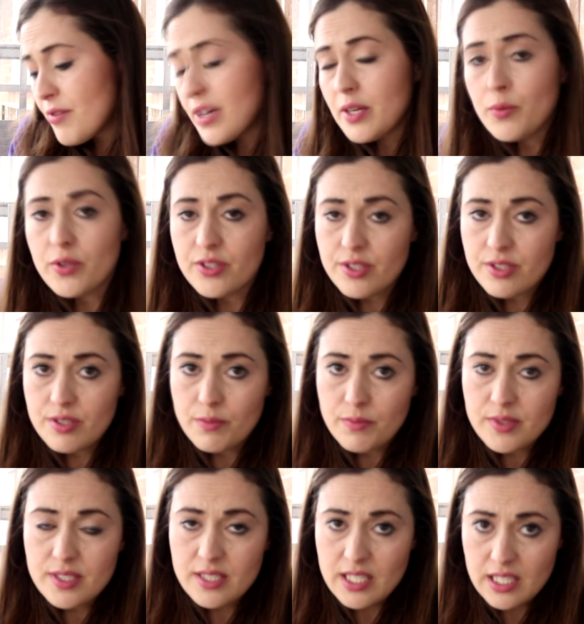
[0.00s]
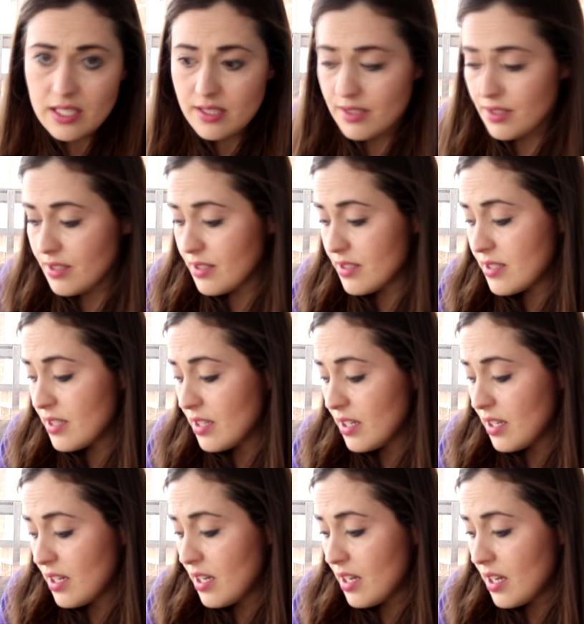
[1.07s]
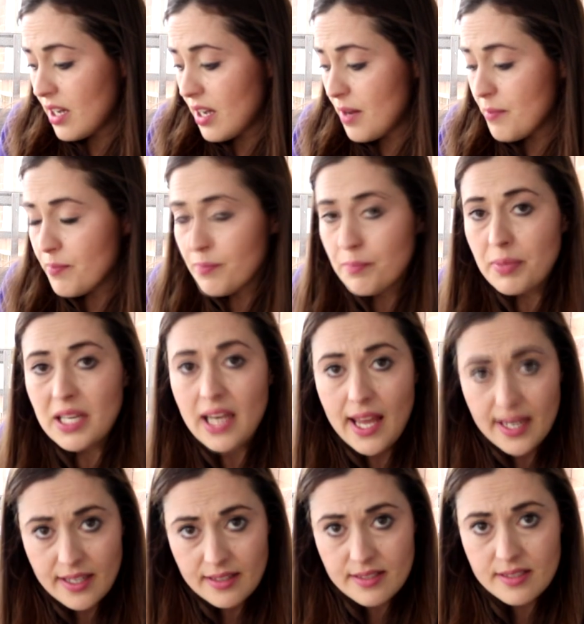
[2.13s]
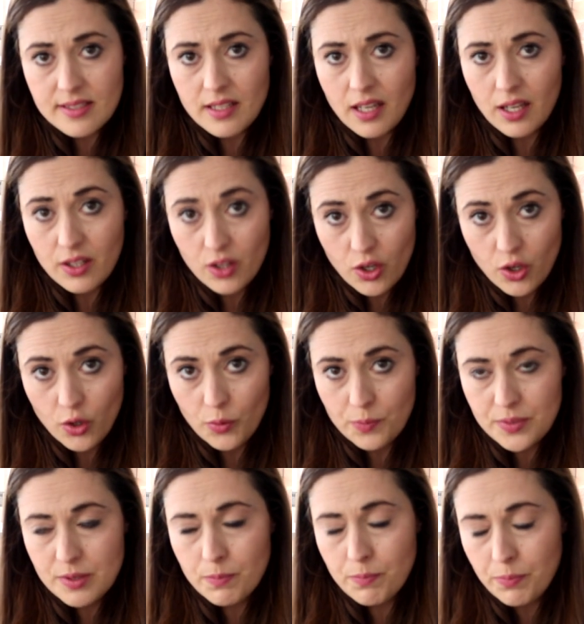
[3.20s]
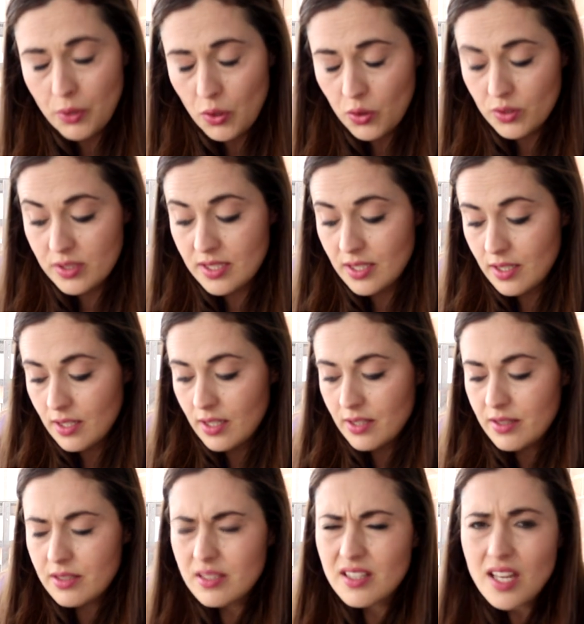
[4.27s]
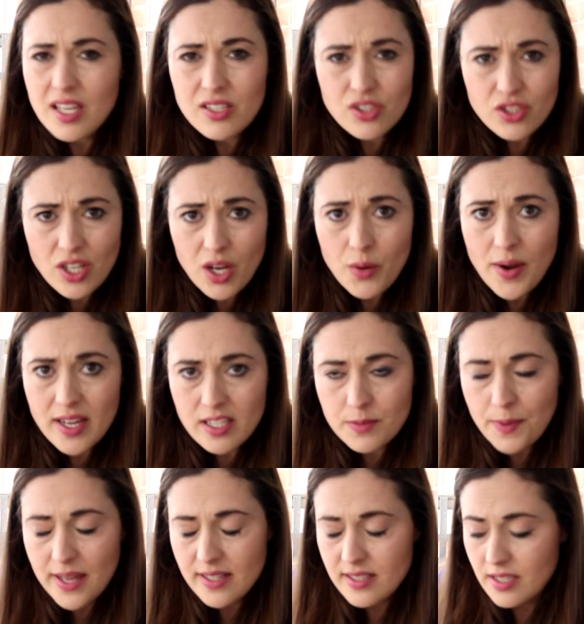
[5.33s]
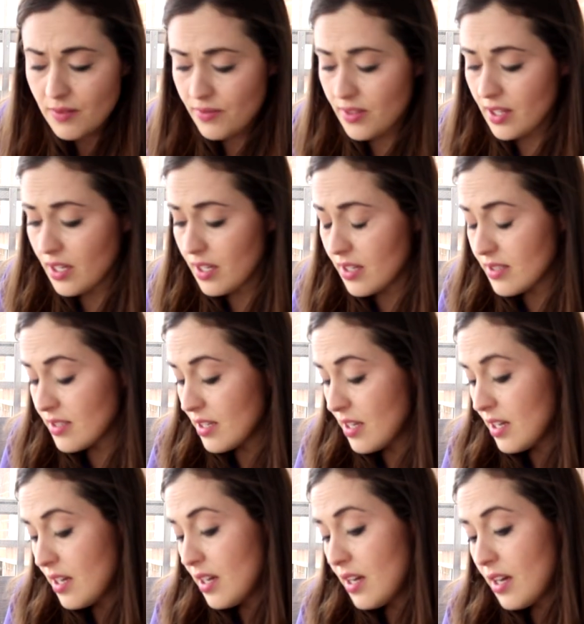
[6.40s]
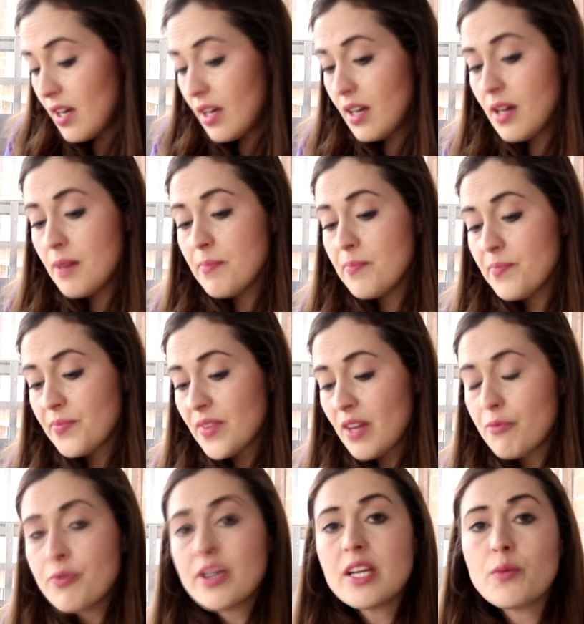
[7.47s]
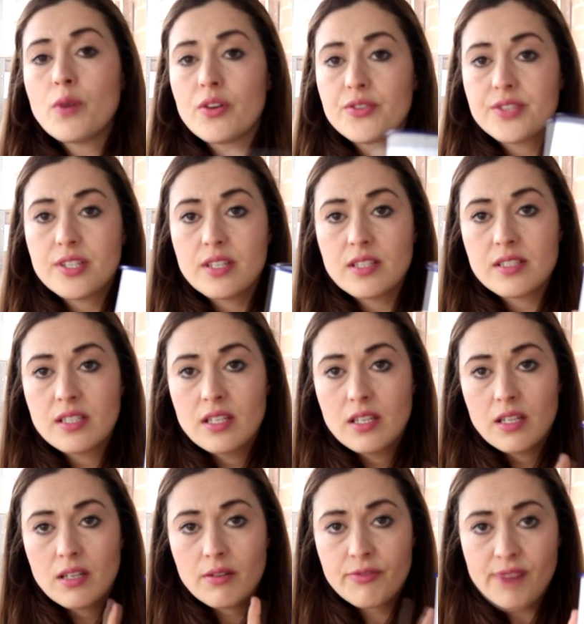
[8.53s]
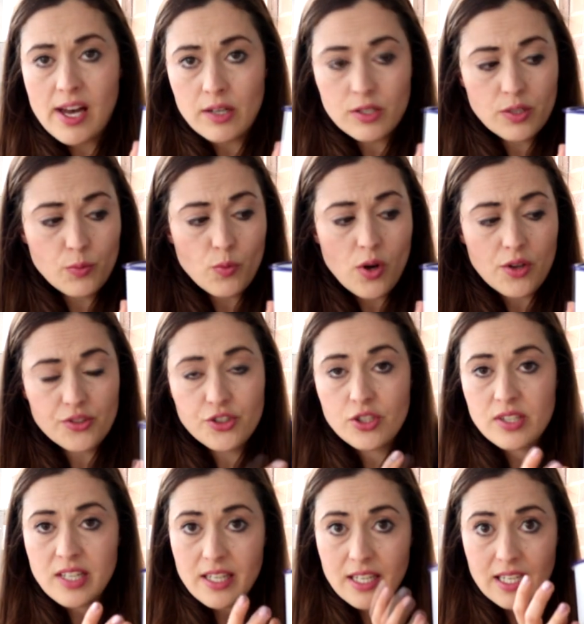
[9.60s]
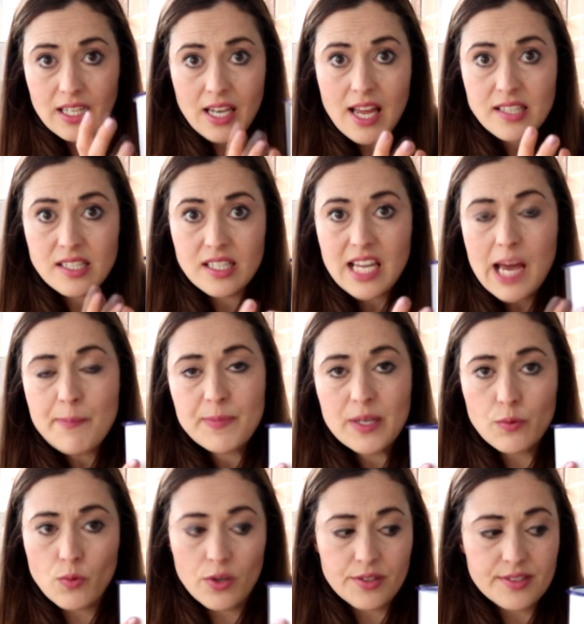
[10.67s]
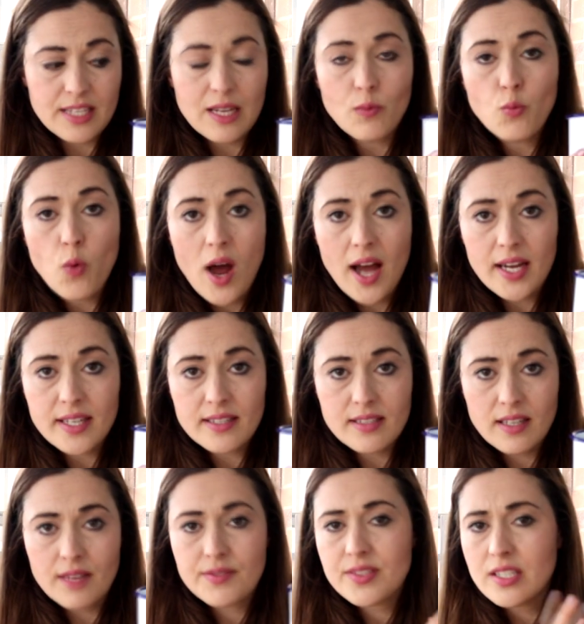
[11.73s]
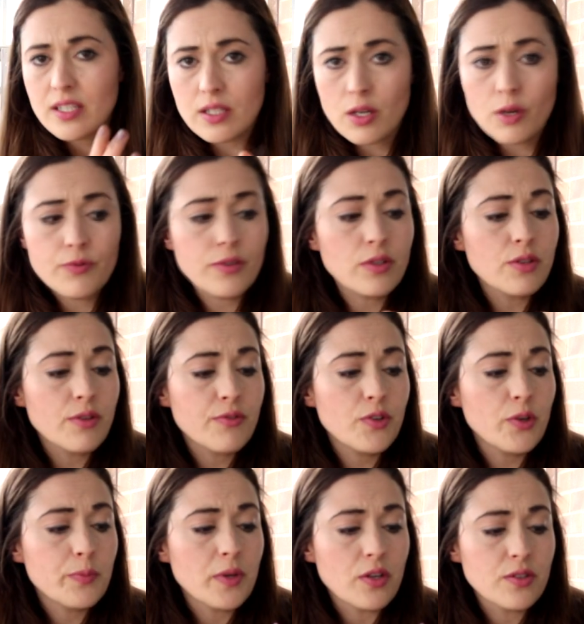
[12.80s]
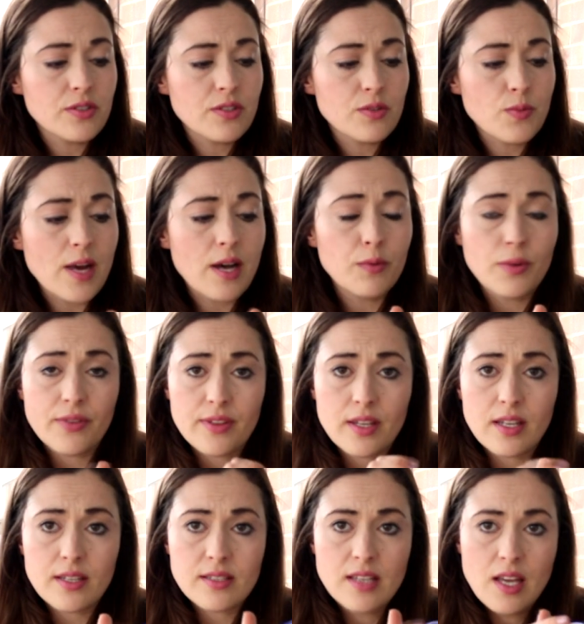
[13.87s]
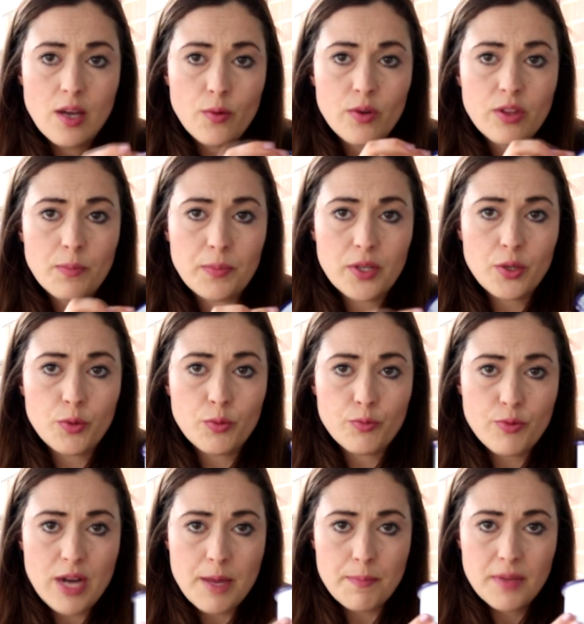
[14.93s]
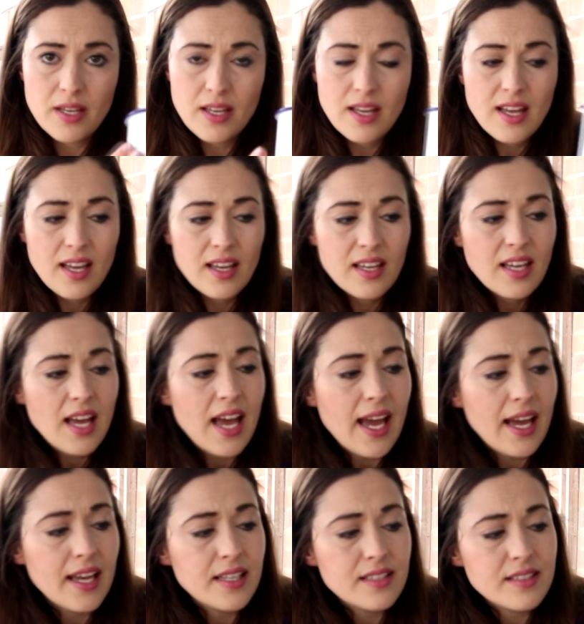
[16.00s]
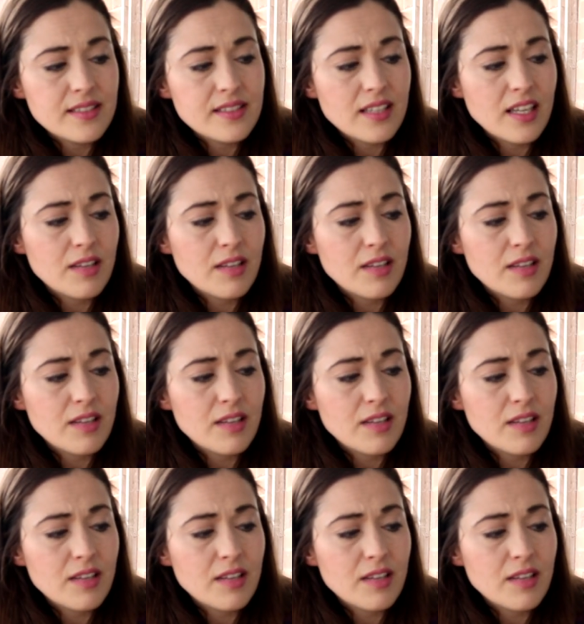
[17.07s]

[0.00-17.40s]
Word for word: really wanted some decent plates and cups, but they're so expensive, these. I really wanted Falcon ones, just classic camping ones in white. I've seen a lot of other food bloggers as well with these, with a blue rim. And